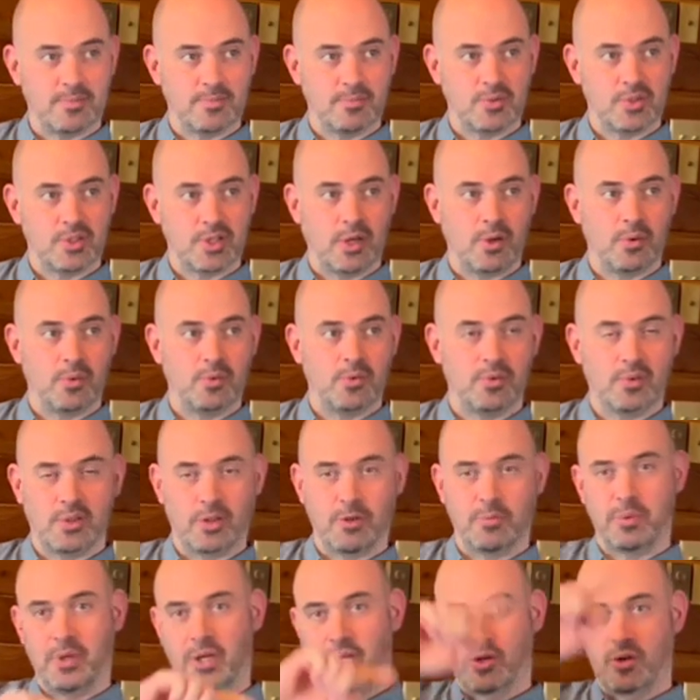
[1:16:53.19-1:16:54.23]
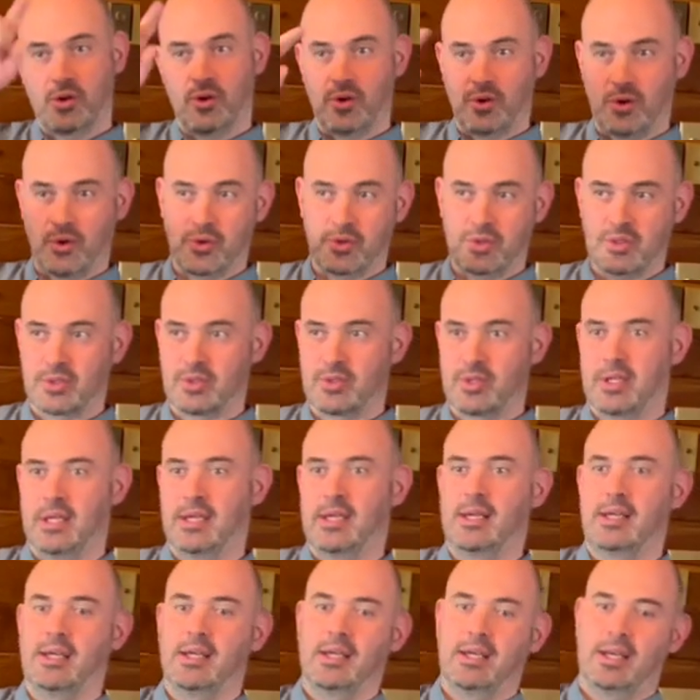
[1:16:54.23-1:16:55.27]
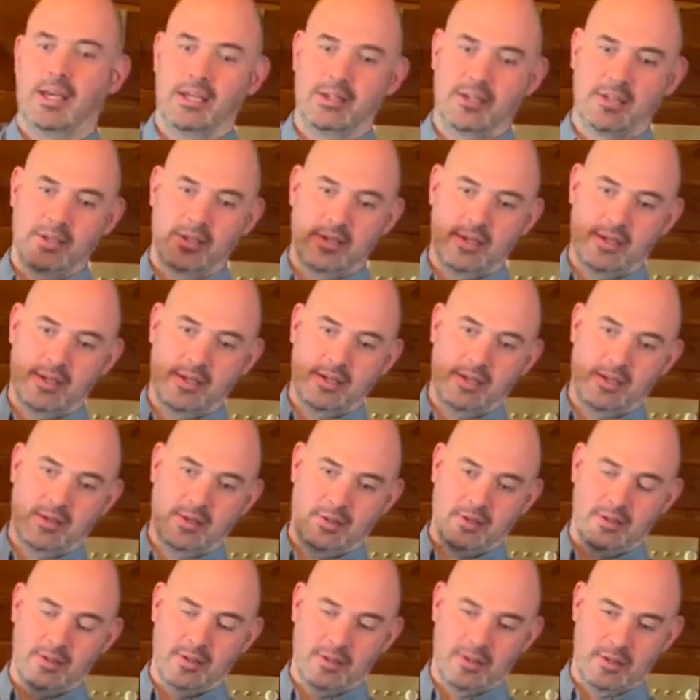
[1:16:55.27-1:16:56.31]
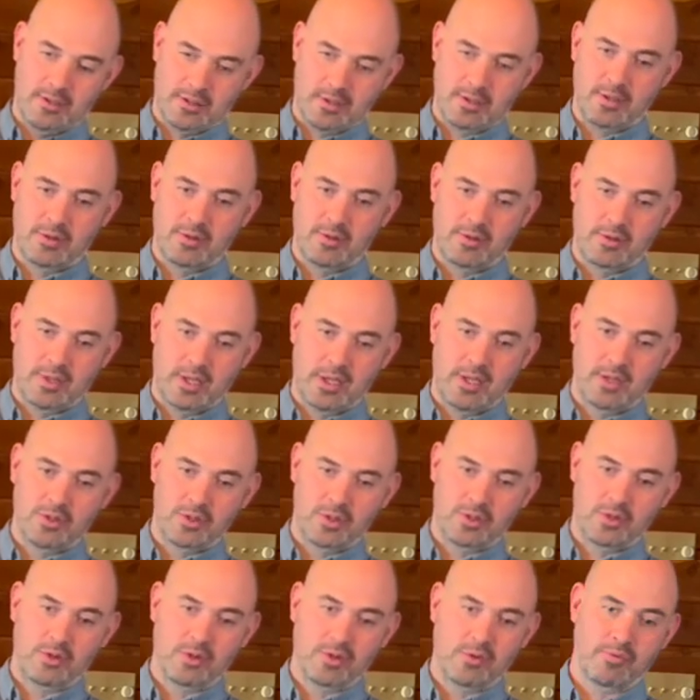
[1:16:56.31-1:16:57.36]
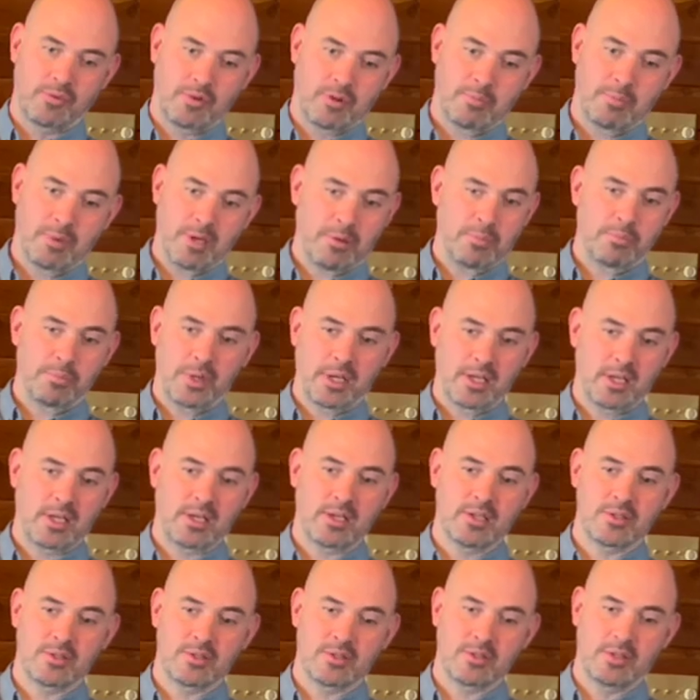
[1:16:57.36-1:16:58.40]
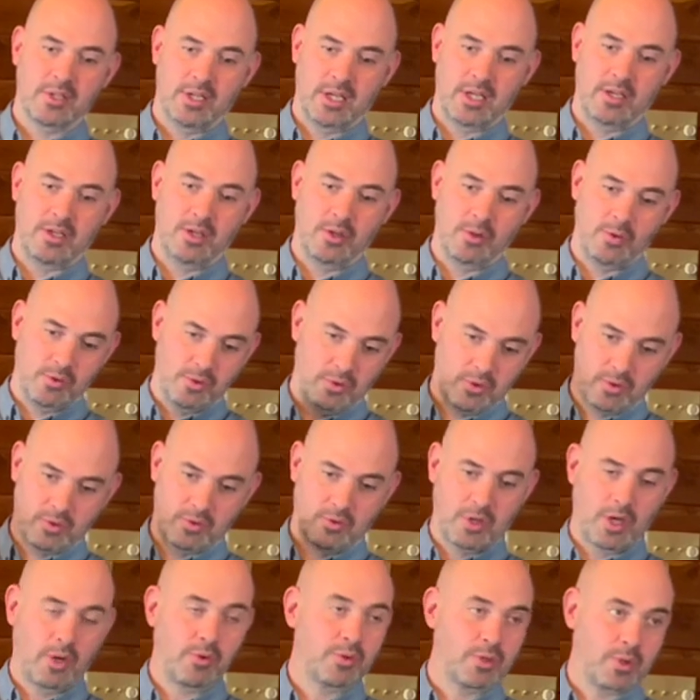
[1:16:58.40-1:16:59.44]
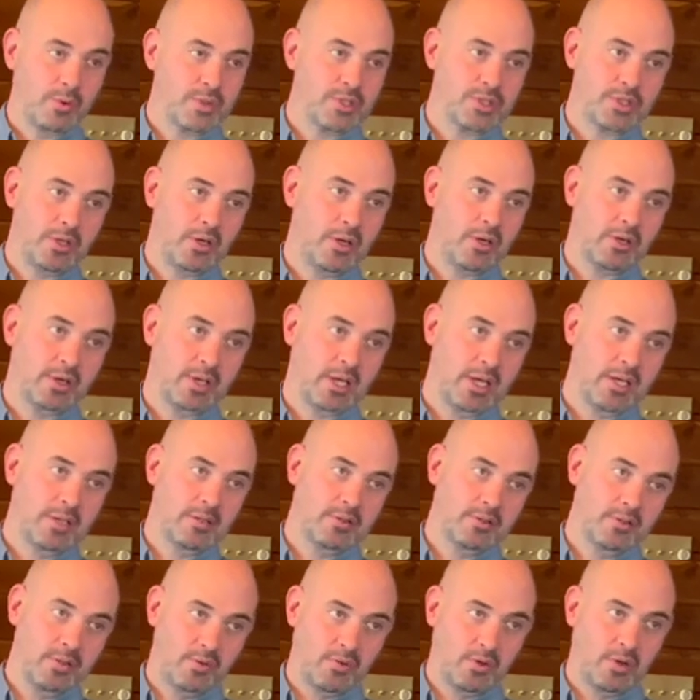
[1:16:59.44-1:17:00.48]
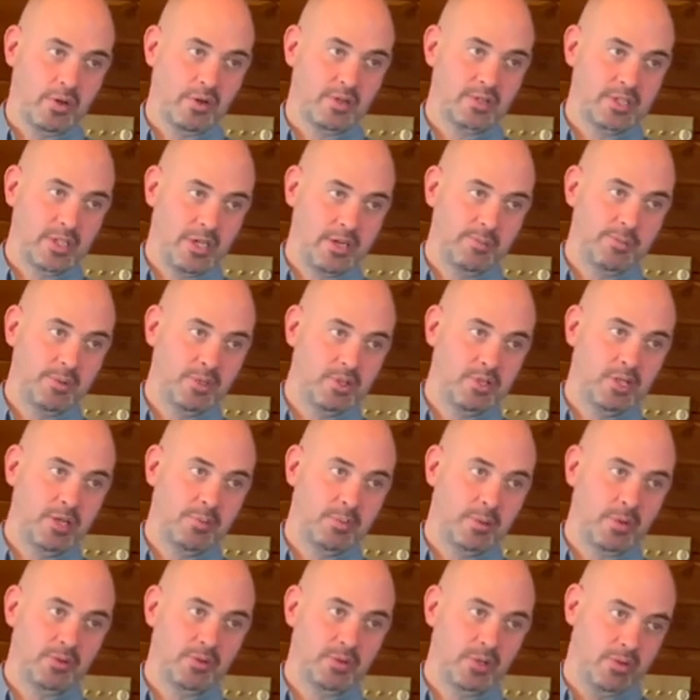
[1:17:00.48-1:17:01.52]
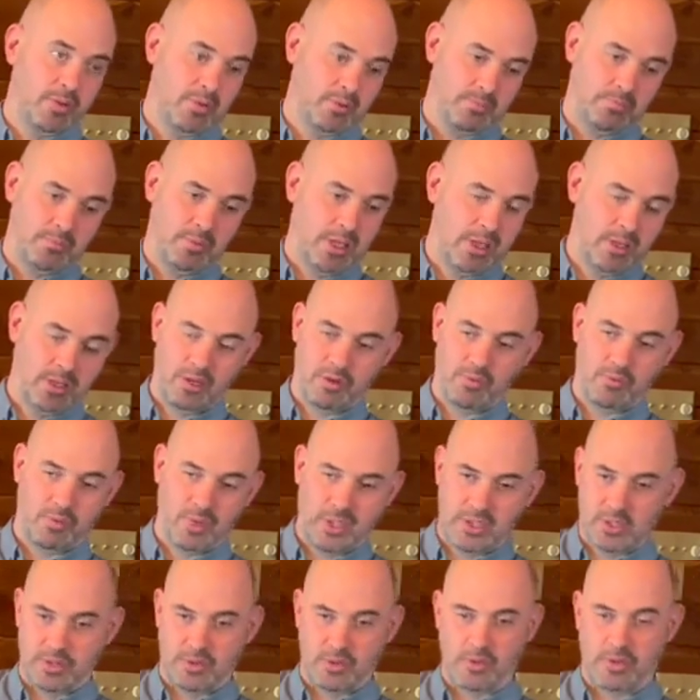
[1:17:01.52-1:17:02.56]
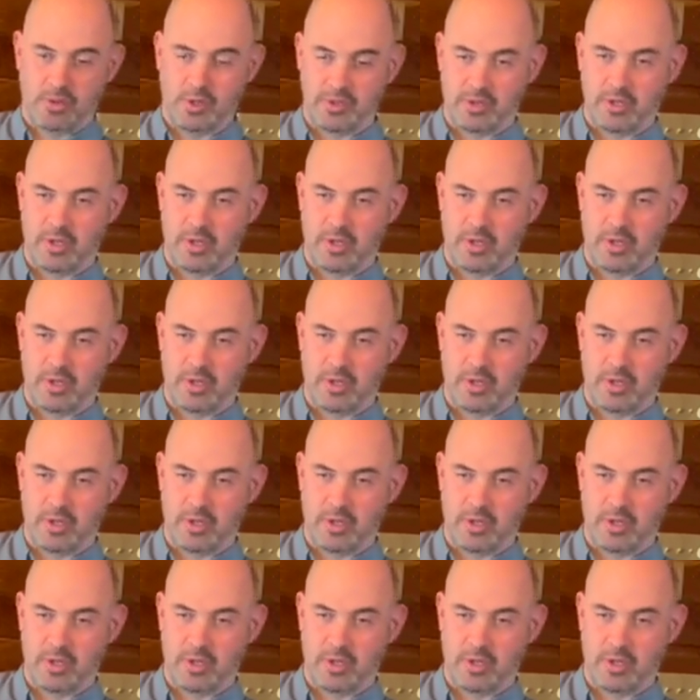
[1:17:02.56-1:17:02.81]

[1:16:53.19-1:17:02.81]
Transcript: So there'll be a course, and the enduro for the mountain biking is, you go through a start gate, you've got a timing chip on either your wrist or on the